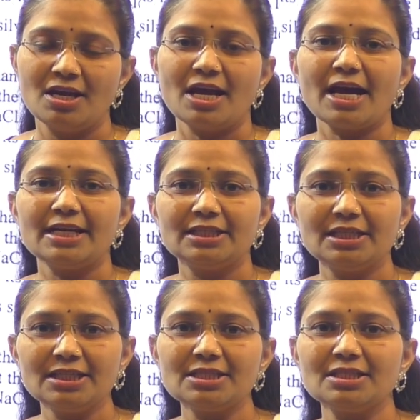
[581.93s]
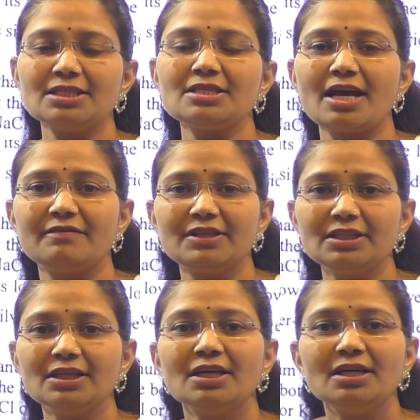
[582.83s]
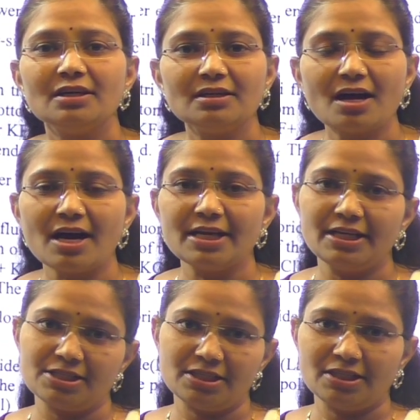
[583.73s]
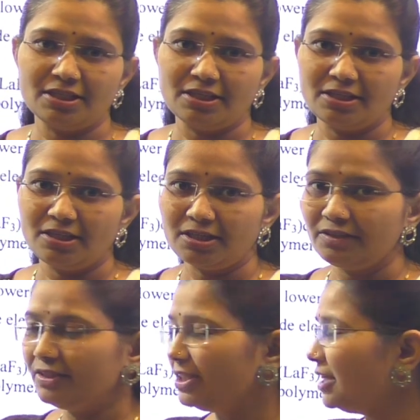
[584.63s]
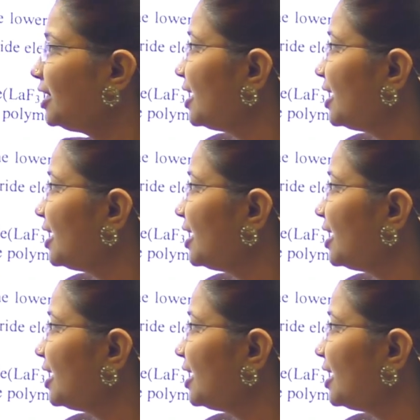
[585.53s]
and this is having a high electrical conductivity,